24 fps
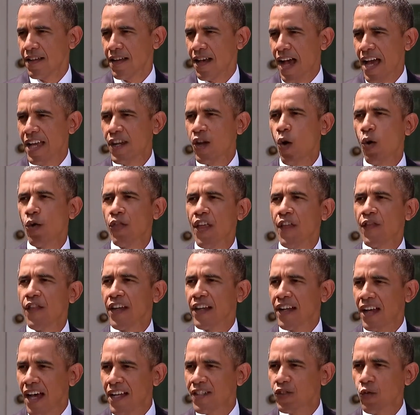I know that the
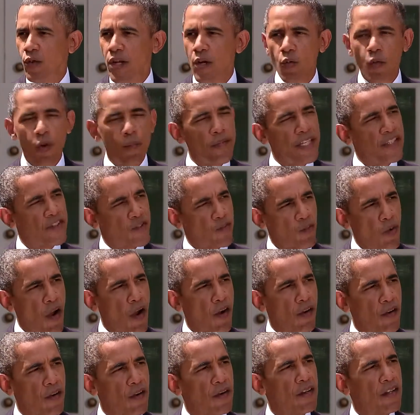country will be
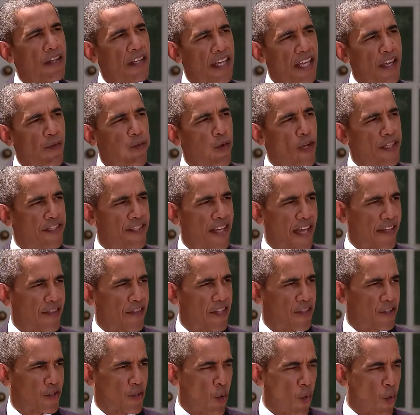stronger if we take
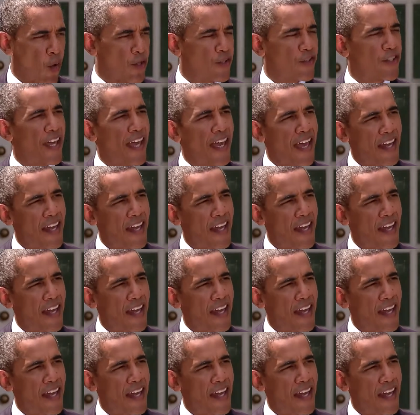this course,